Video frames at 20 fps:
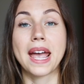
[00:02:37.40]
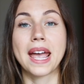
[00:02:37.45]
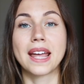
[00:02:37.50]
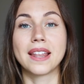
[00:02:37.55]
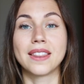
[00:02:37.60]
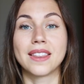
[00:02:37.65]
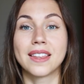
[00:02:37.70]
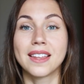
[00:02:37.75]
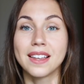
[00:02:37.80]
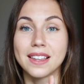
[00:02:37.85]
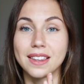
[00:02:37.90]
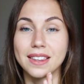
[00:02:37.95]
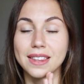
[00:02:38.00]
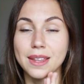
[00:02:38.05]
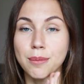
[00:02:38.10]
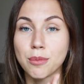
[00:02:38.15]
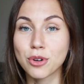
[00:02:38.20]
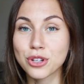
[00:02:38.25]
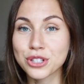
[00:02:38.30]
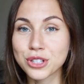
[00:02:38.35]
and
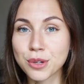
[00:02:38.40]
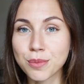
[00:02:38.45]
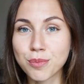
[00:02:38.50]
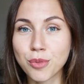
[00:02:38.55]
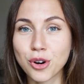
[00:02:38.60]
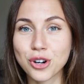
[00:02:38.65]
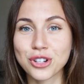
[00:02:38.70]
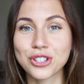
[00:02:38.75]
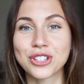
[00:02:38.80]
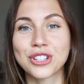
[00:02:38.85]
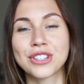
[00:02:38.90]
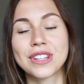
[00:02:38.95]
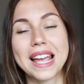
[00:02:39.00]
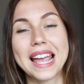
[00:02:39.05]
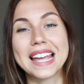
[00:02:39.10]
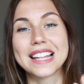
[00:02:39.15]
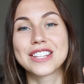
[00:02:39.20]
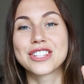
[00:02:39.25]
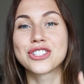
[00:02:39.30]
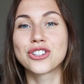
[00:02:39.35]
the most
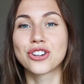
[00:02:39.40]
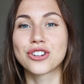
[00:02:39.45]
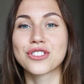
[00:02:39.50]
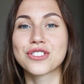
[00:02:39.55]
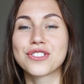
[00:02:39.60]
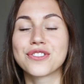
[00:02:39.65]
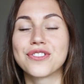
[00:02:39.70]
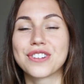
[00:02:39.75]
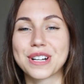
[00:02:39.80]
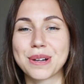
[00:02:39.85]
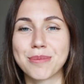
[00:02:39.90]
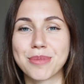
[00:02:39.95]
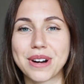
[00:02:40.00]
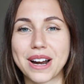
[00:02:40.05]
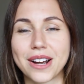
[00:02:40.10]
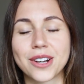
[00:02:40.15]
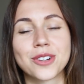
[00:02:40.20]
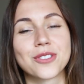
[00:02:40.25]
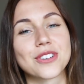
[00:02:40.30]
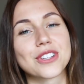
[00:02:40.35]
important, it serves free
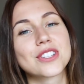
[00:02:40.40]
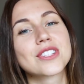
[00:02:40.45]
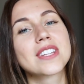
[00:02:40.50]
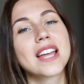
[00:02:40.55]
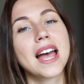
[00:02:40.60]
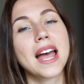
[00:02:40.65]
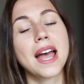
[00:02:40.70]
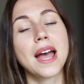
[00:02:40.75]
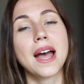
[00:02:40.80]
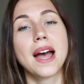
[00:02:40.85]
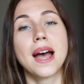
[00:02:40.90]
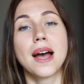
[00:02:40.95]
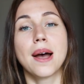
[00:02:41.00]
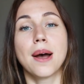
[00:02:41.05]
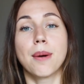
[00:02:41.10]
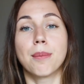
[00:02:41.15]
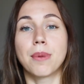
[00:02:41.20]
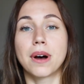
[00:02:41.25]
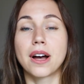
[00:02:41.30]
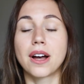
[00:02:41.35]
breakfast.
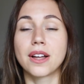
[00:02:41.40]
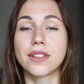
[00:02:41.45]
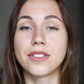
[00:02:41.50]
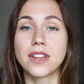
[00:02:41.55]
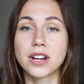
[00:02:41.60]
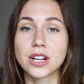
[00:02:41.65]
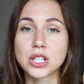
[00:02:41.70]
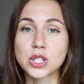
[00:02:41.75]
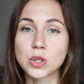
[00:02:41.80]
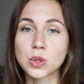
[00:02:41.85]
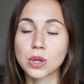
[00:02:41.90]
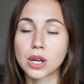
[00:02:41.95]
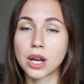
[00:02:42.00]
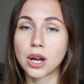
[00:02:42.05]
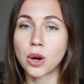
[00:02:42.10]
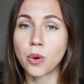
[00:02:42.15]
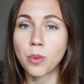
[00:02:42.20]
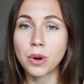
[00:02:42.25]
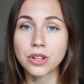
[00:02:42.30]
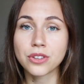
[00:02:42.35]
But there is
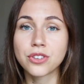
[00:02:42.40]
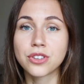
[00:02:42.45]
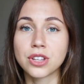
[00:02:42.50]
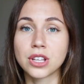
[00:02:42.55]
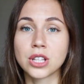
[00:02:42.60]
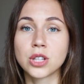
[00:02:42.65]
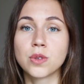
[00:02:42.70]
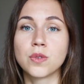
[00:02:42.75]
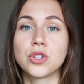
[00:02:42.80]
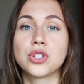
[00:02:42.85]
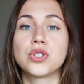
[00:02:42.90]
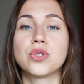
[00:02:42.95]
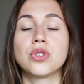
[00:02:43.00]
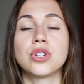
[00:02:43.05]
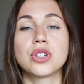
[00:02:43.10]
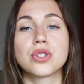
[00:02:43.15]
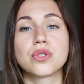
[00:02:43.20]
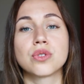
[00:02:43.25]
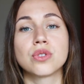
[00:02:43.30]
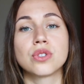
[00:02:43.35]
one thing which you
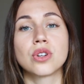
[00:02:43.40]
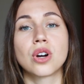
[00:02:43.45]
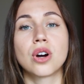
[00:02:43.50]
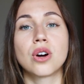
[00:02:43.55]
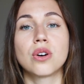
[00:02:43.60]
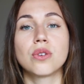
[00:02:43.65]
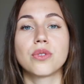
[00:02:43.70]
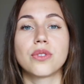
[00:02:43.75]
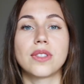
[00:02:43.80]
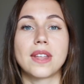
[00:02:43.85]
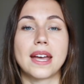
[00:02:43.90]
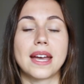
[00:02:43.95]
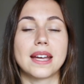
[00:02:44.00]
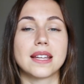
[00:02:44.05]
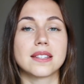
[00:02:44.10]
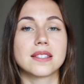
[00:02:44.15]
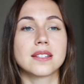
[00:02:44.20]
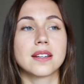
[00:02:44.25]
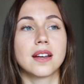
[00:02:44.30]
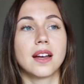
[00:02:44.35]
need to know,
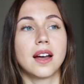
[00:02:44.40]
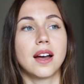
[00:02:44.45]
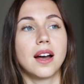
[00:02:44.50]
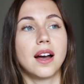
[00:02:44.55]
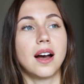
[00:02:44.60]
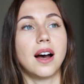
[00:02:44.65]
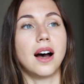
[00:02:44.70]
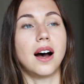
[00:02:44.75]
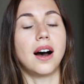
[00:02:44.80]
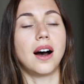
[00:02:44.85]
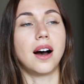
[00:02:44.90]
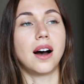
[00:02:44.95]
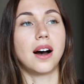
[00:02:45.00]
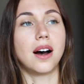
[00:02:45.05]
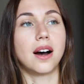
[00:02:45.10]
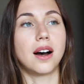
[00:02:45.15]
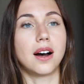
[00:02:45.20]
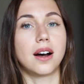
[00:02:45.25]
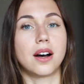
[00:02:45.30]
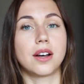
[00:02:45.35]
that
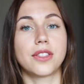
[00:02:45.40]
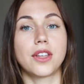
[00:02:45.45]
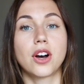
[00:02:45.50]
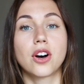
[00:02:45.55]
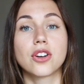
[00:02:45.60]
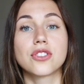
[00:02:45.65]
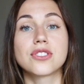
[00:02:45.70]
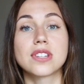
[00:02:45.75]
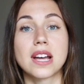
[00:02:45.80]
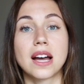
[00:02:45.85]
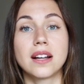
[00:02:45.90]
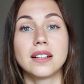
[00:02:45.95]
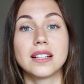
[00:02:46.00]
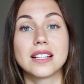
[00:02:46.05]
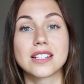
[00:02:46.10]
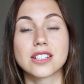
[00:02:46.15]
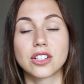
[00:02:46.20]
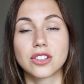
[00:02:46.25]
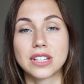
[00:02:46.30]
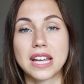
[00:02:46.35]
the hotel
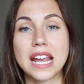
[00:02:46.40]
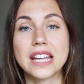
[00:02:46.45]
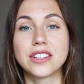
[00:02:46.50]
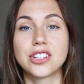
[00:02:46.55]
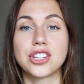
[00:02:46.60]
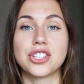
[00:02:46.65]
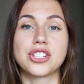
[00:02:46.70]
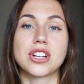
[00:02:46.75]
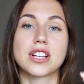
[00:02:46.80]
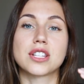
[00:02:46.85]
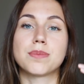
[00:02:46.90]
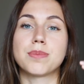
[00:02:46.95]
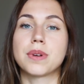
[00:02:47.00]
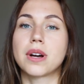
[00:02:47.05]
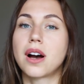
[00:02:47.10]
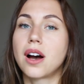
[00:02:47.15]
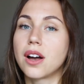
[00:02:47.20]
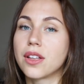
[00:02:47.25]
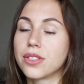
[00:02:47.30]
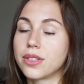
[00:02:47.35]
is located just
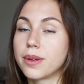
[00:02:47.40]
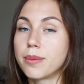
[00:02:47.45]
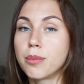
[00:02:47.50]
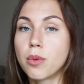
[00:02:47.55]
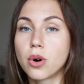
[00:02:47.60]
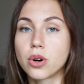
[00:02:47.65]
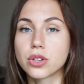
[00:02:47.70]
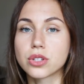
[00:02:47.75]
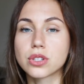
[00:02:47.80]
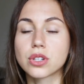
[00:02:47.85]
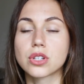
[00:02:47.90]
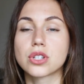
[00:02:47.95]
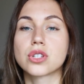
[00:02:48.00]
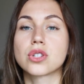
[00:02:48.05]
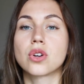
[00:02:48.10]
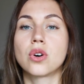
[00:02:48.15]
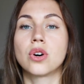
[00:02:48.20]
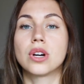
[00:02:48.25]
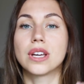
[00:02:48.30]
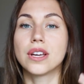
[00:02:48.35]
behind the mosque,
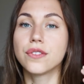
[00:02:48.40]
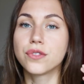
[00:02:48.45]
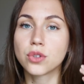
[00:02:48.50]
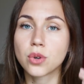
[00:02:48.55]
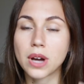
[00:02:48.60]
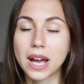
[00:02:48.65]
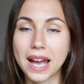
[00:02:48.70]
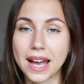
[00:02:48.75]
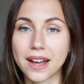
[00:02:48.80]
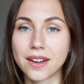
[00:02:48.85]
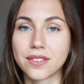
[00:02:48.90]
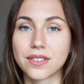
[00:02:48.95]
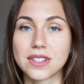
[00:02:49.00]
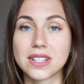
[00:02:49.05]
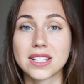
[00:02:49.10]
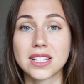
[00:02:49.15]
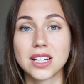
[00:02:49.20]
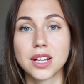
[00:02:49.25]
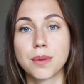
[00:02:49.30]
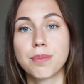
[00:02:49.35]
so if you have
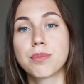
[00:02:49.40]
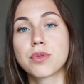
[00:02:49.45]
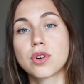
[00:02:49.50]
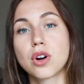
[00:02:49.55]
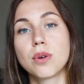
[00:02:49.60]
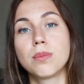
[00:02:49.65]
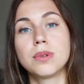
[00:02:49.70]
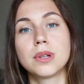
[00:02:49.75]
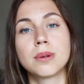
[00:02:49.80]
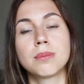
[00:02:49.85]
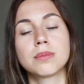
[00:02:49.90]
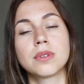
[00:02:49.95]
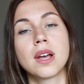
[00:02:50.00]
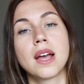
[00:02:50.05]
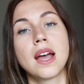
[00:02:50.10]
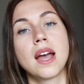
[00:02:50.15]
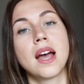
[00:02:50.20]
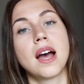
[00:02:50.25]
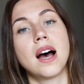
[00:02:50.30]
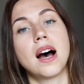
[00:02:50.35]
a sleep problem,
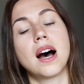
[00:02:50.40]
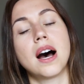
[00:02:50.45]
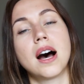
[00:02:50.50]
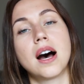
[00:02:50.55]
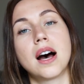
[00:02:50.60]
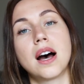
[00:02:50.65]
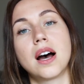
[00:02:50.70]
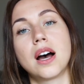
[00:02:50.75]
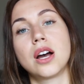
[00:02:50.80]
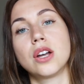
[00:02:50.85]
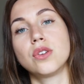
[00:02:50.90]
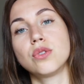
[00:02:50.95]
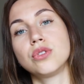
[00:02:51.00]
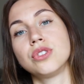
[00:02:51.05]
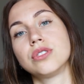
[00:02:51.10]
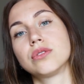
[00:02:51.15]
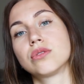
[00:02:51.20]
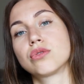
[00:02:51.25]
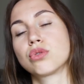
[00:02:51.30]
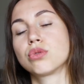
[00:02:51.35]

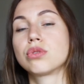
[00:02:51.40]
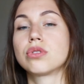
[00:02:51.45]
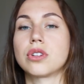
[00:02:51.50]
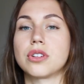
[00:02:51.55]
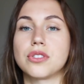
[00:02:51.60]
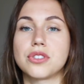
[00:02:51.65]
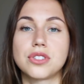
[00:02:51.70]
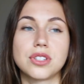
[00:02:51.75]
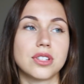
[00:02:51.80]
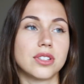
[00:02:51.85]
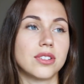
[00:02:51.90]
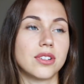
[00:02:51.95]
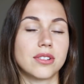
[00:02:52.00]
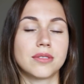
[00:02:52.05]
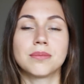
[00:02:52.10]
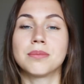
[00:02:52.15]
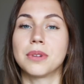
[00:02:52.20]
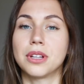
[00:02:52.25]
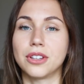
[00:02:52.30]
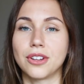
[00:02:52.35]
you should
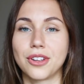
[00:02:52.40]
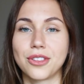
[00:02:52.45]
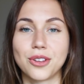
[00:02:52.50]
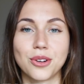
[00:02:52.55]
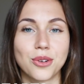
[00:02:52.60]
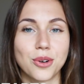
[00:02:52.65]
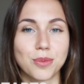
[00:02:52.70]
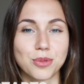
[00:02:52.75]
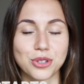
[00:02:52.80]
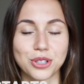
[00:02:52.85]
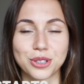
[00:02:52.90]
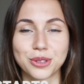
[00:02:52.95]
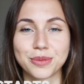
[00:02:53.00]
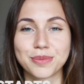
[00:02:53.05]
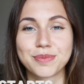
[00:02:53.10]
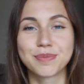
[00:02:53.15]
consider another option.